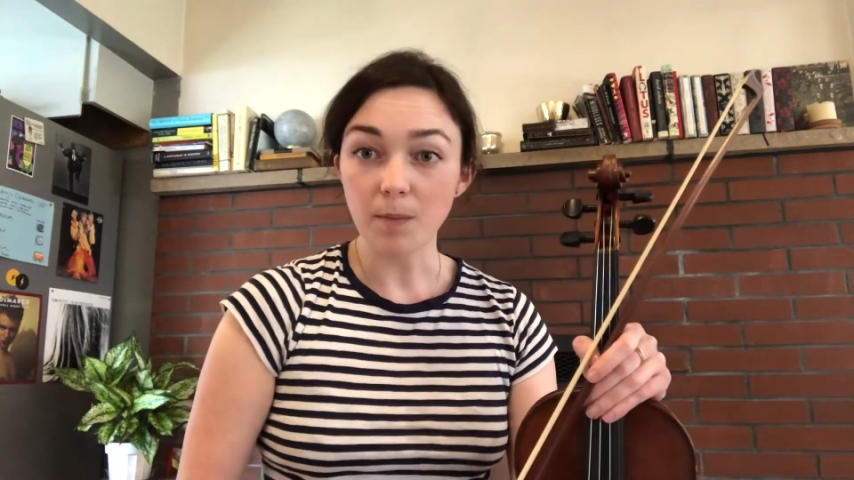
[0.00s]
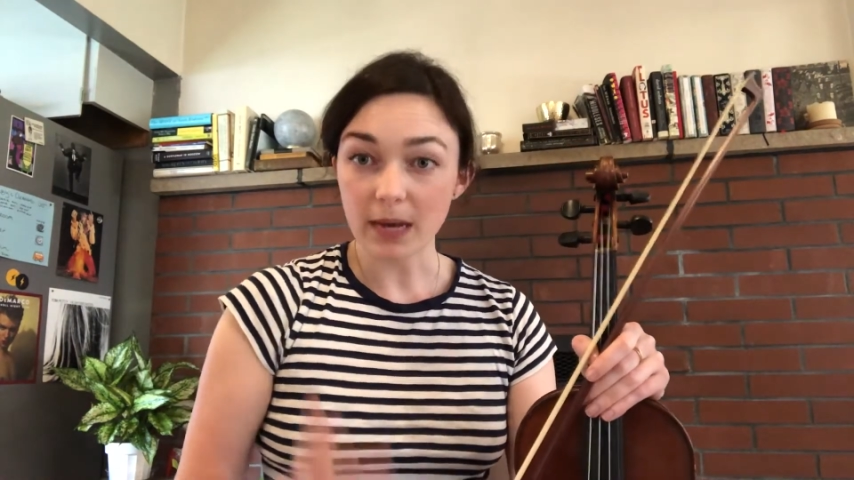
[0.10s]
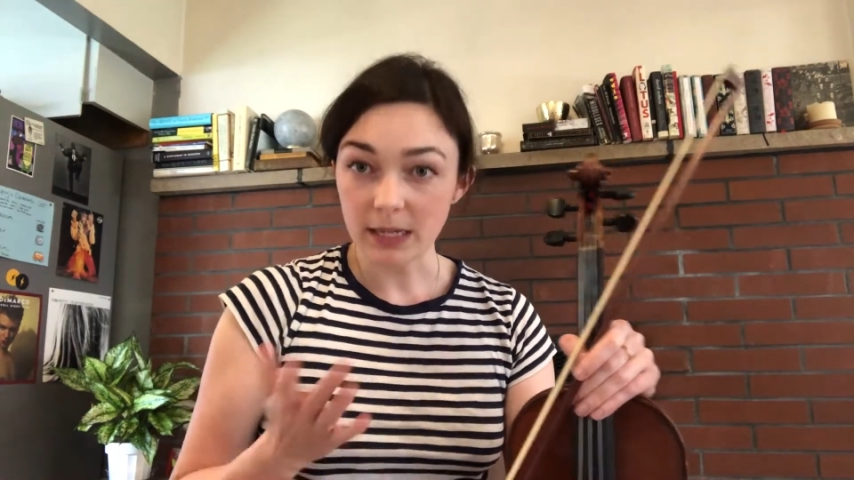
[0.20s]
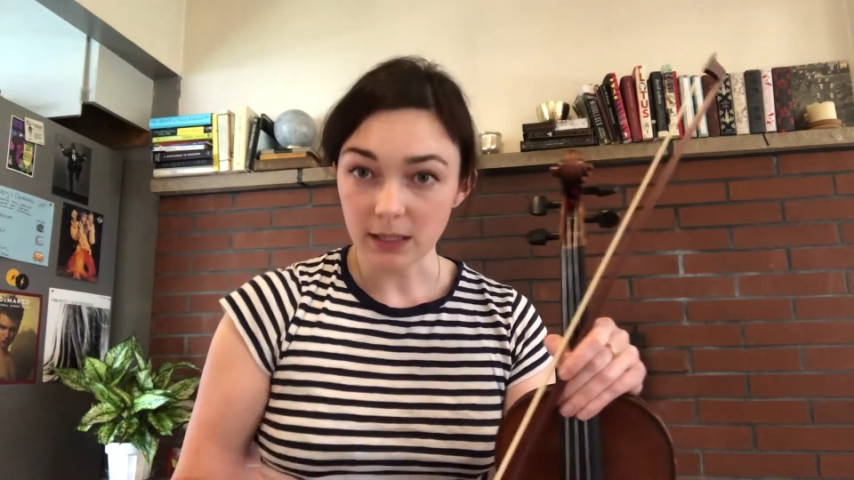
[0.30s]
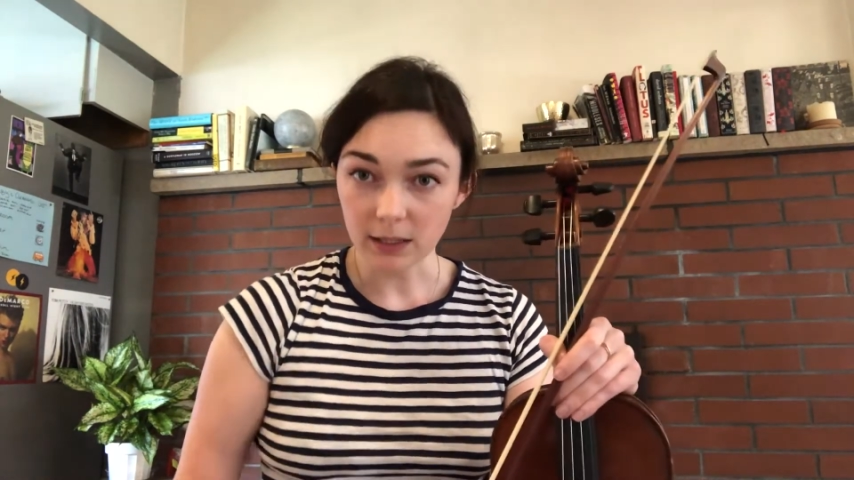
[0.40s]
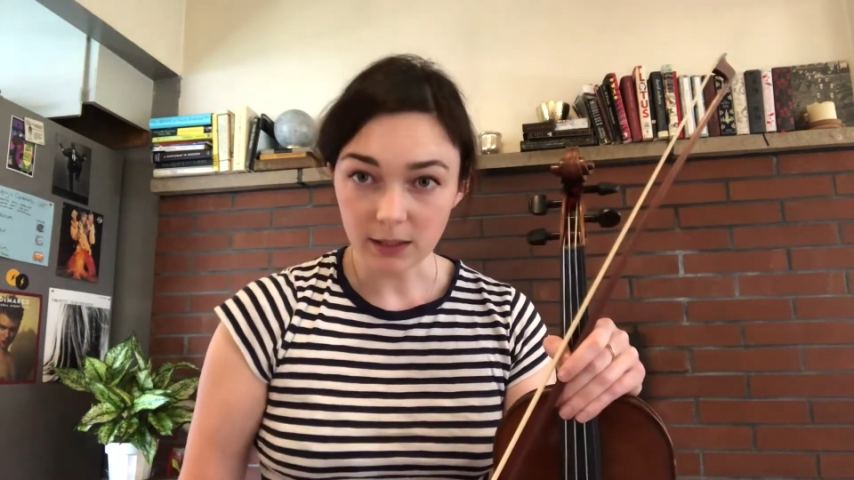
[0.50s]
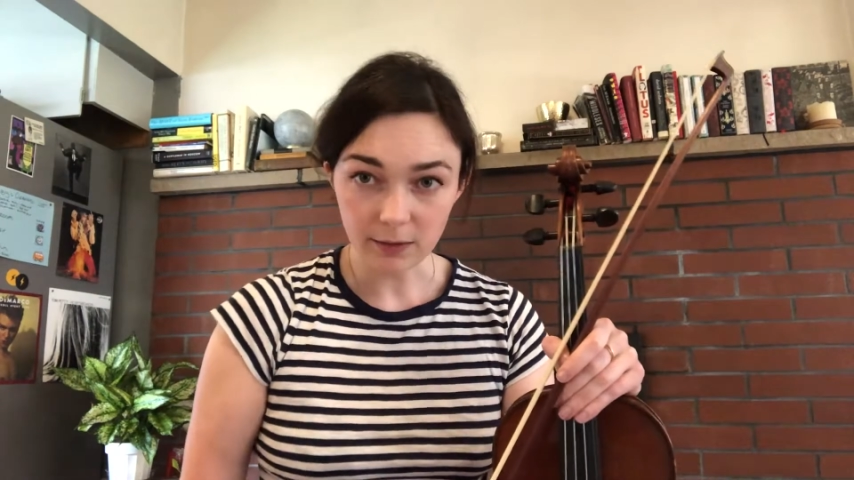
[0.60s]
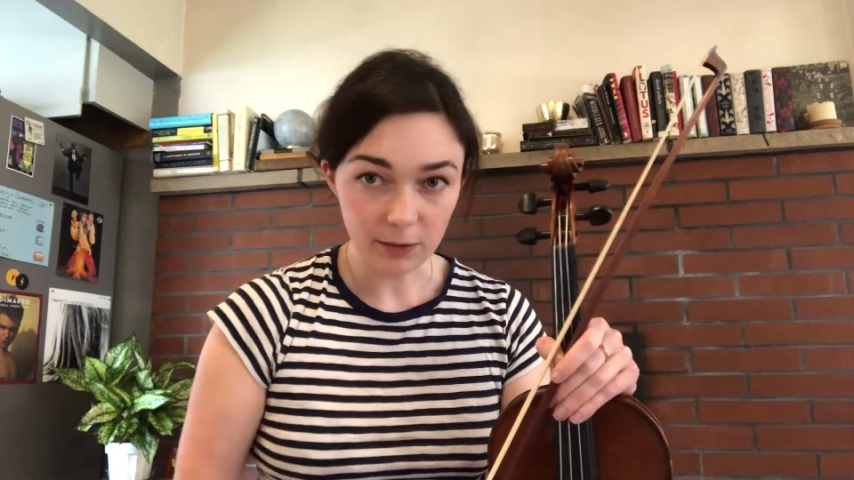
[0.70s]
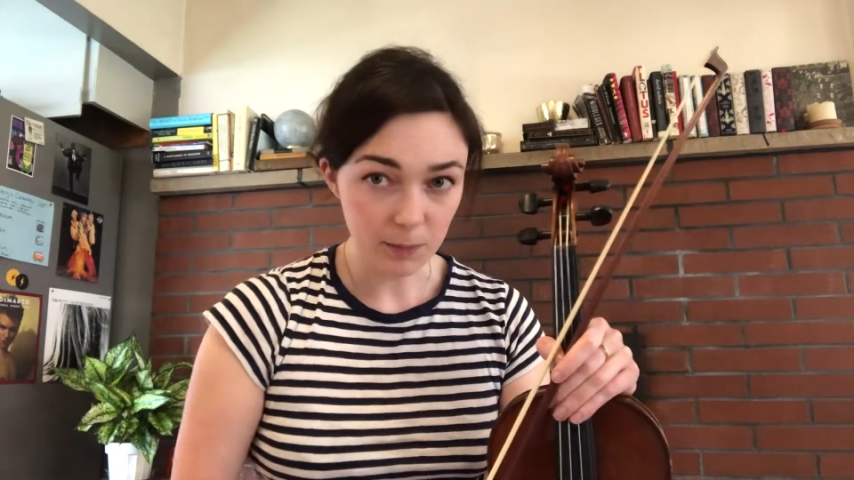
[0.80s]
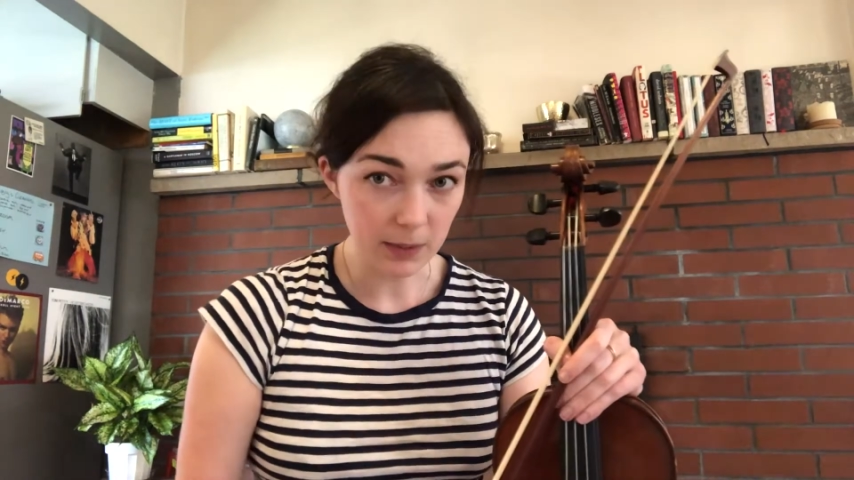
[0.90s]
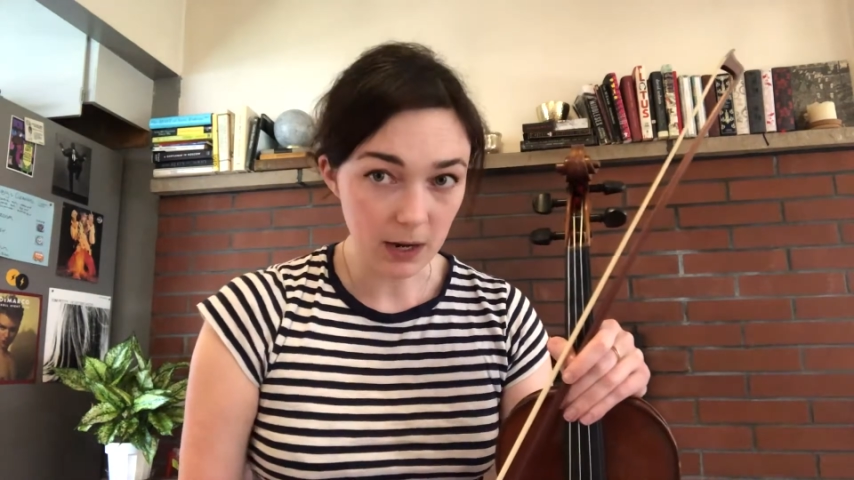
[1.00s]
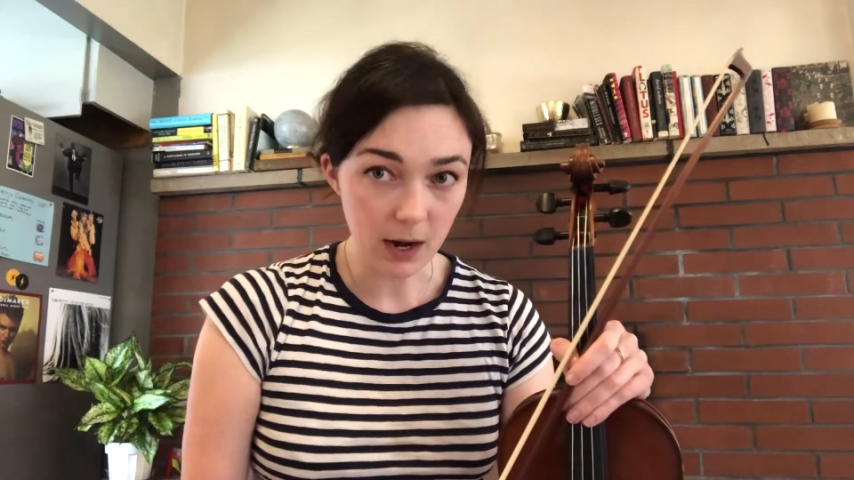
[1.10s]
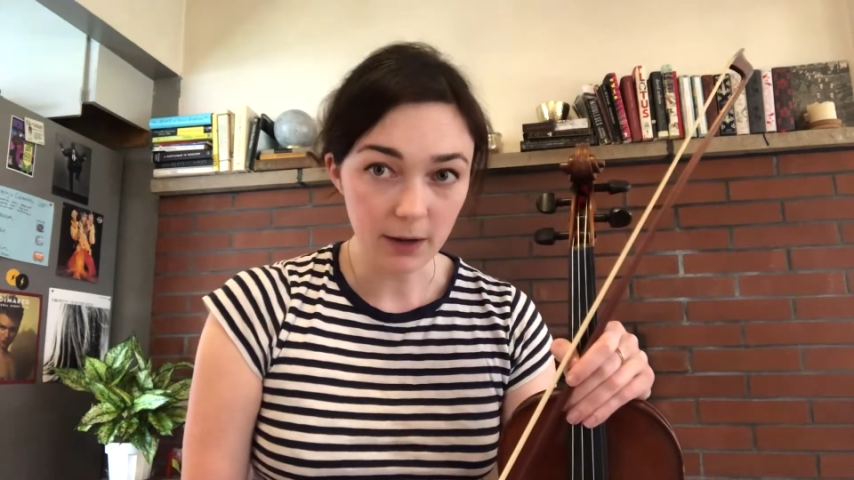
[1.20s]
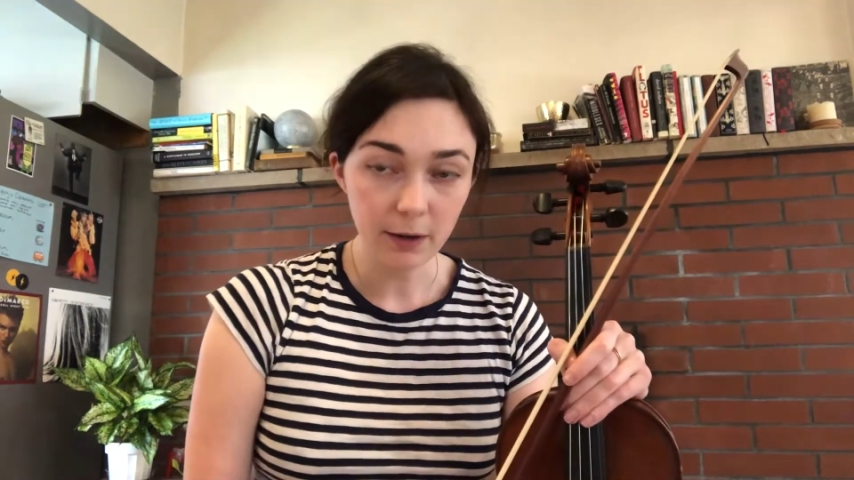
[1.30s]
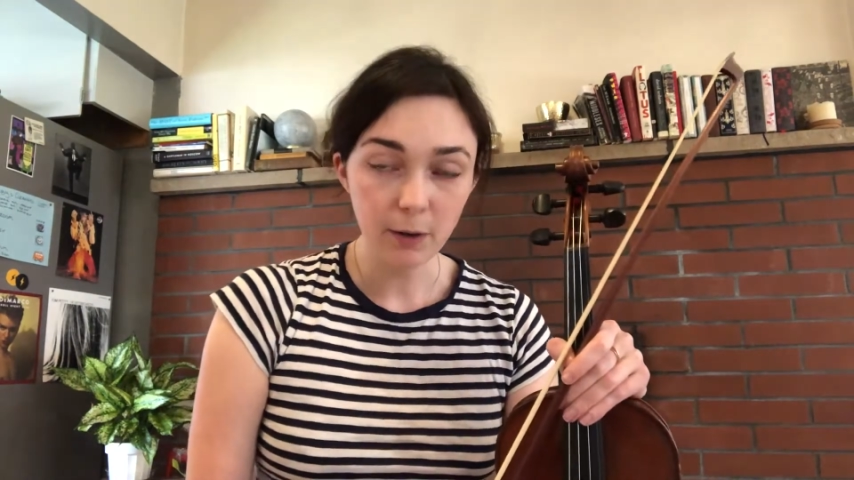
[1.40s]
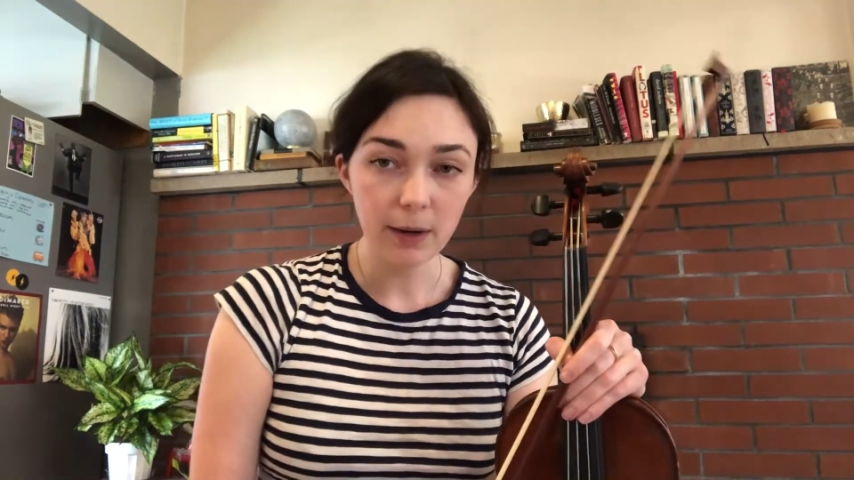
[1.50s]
basics of spiccato.